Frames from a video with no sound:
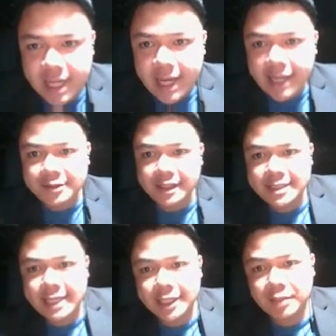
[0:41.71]
and
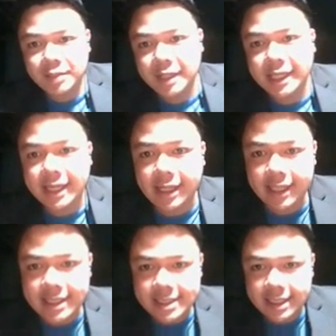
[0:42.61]
trainees can communicate
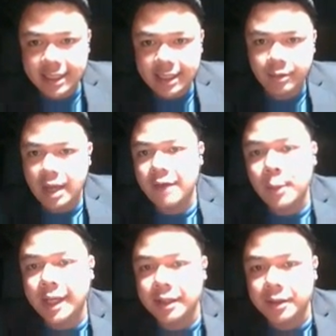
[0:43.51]
easily with
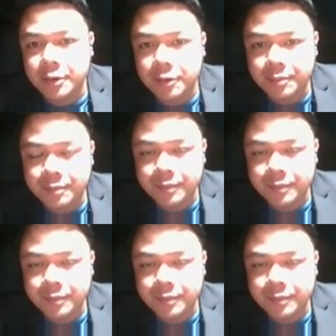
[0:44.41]
everyone in the room.